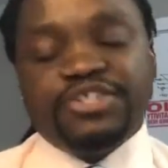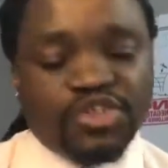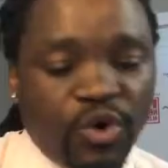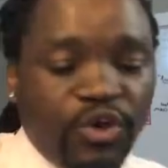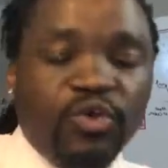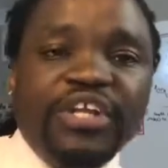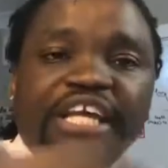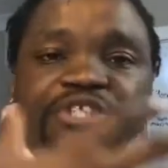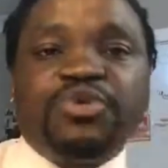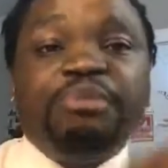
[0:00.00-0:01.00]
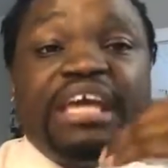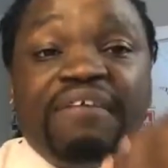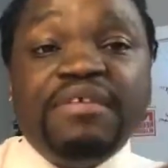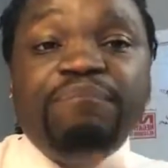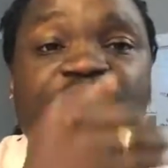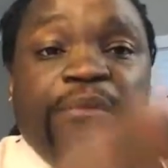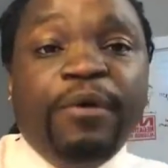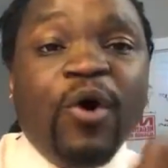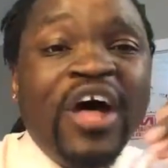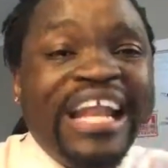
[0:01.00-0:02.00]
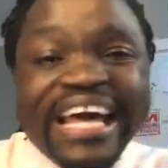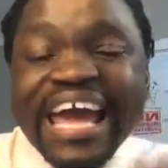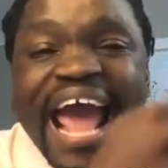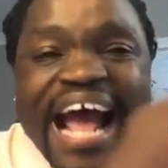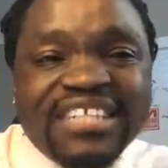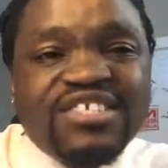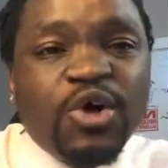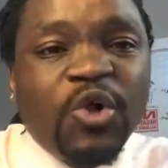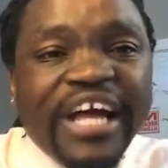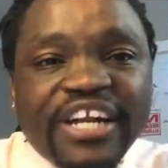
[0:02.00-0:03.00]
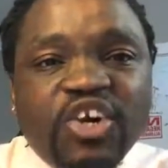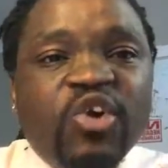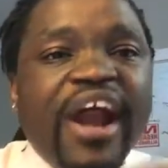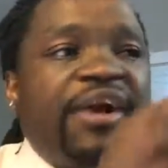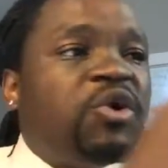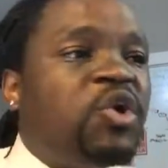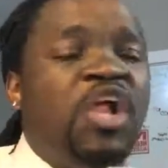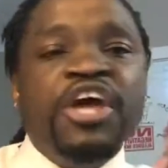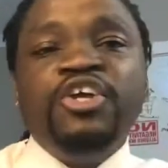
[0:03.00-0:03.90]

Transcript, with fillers: So you need to be giving people like a Hansel and Gretel,